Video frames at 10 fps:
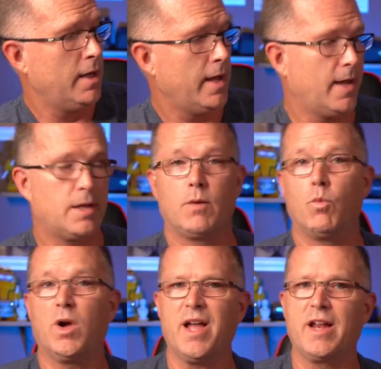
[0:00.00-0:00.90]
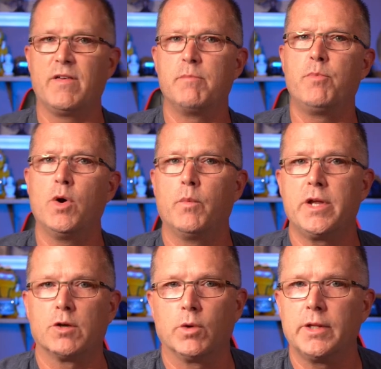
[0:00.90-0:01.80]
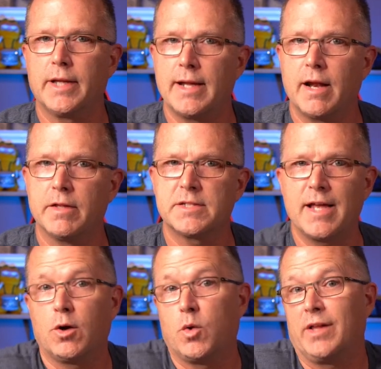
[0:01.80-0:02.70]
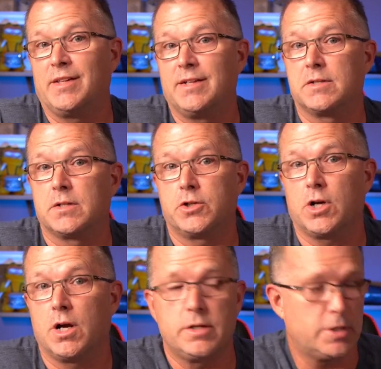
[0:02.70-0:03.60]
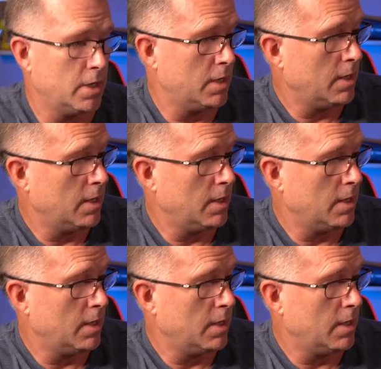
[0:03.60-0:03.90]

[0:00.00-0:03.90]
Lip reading: and what kind of input we can really get out of this. How quickly does it charge?